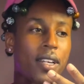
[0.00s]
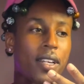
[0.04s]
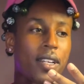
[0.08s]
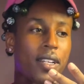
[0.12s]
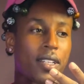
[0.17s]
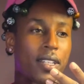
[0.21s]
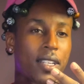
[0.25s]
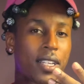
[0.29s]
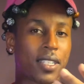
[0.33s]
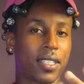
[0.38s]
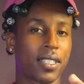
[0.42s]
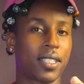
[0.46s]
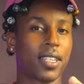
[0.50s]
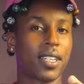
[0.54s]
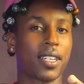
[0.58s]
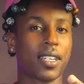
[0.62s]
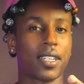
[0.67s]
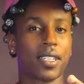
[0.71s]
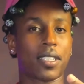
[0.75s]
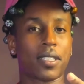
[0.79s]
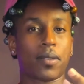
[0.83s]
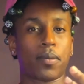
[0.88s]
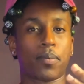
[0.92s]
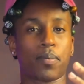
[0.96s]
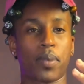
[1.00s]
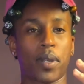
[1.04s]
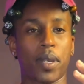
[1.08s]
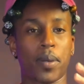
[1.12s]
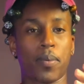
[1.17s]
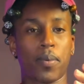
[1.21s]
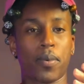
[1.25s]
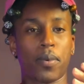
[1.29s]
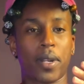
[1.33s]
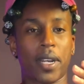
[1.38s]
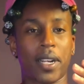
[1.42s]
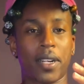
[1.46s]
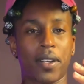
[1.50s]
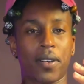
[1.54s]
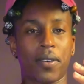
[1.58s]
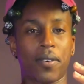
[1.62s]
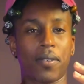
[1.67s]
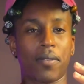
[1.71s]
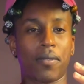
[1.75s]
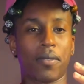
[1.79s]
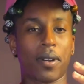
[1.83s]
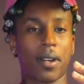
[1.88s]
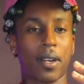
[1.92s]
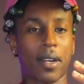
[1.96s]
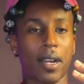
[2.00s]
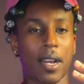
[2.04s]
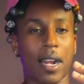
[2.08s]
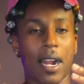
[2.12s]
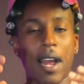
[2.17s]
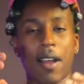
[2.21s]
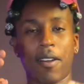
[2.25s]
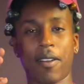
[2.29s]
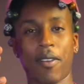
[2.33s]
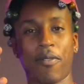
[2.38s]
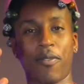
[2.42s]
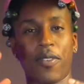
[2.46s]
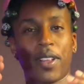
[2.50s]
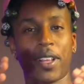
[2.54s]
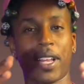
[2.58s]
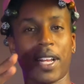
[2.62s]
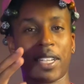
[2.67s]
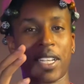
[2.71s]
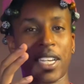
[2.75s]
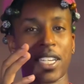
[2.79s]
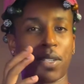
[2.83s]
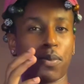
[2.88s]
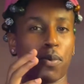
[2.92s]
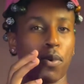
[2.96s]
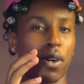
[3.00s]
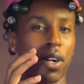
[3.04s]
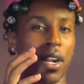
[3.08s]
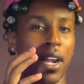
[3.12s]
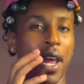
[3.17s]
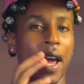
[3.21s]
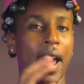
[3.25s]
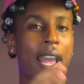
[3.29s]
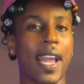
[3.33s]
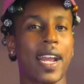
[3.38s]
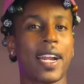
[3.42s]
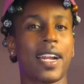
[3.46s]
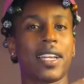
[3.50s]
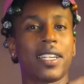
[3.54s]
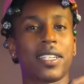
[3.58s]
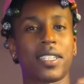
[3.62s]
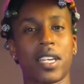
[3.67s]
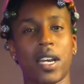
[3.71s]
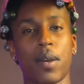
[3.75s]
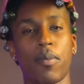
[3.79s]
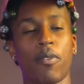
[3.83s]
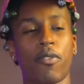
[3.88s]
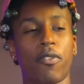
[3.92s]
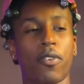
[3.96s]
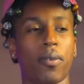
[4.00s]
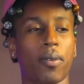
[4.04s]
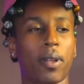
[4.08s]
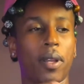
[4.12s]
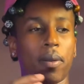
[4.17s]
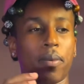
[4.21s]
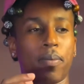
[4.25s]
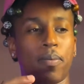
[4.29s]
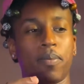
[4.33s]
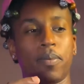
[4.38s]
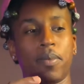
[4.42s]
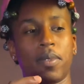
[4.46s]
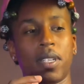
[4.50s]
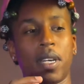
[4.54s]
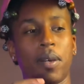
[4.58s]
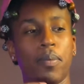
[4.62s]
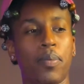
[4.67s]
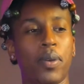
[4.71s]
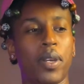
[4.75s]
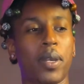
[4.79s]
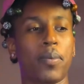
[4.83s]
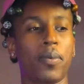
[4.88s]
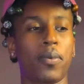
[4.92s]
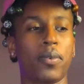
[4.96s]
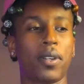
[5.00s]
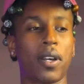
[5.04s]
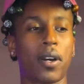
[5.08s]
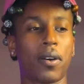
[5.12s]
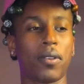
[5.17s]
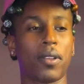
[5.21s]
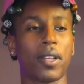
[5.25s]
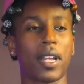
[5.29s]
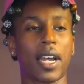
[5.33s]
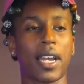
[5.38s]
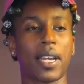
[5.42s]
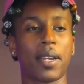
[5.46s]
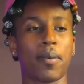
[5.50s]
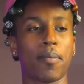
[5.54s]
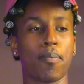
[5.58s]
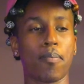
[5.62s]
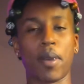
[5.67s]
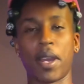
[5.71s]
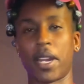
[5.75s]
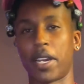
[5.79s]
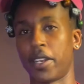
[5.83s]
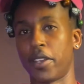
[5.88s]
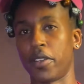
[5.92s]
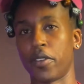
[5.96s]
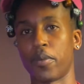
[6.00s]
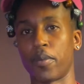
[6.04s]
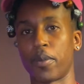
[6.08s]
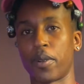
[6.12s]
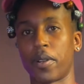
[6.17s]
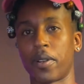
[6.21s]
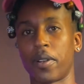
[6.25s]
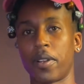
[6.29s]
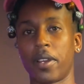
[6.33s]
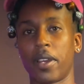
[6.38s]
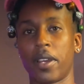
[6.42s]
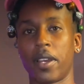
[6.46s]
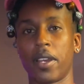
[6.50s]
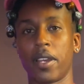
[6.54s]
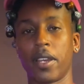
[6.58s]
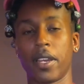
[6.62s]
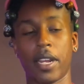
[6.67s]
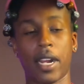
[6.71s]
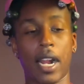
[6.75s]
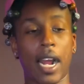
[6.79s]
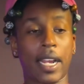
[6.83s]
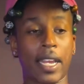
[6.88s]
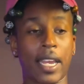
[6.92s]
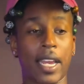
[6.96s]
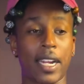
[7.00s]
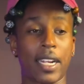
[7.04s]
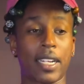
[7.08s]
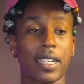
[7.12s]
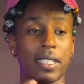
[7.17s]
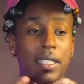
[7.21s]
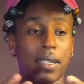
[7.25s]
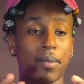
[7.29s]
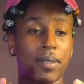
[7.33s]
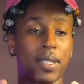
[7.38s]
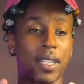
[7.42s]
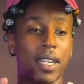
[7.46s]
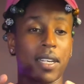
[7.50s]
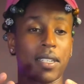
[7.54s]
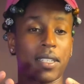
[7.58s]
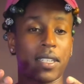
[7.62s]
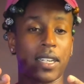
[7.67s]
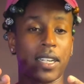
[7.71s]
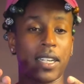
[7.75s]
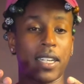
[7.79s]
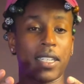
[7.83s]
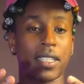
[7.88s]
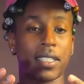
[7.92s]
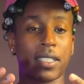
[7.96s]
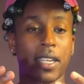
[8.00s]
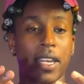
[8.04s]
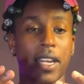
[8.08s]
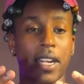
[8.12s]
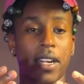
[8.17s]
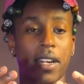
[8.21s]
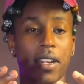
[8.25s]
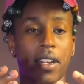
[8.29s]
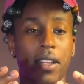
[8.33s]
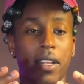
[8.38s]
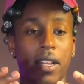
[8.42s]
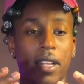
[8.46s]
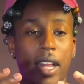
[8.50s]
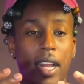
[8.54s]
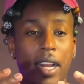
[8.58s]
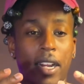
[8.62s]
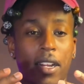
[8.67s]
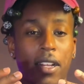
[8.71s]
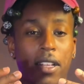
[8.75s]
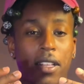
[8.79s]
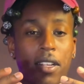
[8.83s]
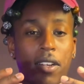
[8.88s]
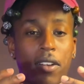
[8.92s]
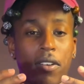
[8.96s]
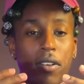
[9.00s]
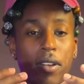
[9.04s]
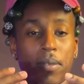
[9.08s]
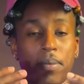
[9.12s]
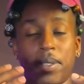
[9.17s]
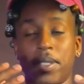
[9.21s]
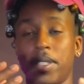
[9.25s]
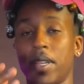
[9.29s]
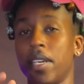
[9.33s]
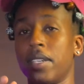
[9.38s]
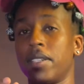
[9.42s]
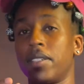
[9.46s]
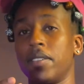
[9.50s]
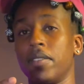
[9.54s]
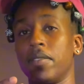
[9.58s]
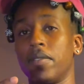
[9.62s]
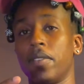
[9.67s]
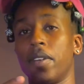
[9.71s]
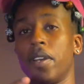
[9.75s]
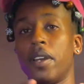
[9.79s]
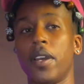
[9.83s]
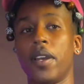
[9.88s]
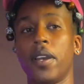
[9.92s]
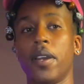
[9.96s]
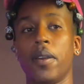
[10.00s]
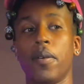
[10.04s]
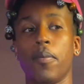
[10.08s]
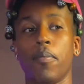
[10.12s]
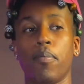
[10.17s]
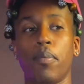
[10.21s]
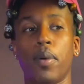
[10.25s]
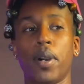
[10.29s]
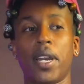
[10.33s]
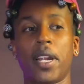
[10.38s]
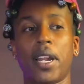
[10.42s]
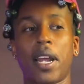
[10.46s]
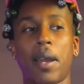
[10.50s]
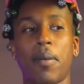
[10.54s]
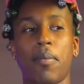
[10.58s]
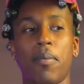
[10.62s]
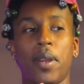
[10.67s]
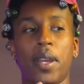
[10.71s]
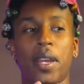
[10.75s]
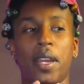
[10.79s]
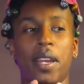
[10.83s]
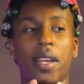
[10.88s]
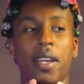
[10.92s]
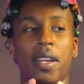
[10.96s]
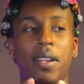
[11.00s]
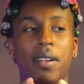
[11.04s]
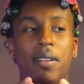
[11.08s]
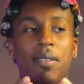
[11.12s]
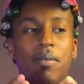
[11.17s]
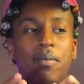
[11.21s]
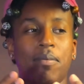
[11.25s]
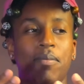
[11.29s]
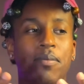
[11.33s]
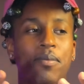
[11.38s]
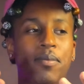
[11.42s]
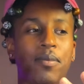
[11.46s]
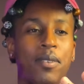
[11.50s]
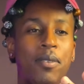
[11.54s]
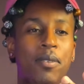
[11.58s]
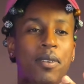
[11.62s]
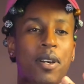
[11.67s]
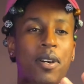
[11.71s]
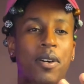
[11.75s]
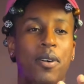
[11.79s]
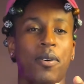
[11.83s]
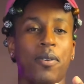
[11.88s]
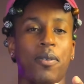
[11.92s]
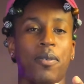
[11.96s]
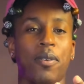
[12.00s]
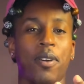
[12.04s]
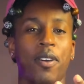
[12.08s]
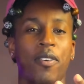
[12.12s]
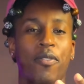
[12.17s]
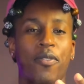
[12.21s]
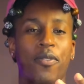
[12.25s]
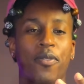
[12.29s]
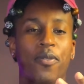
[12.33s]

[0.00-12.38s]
this is. People that don't, and I feel like that's where the hate is coming from. Like some people don't like meta humor, and I get it. Sometimes it is getting like a little obsessive, but I mean, if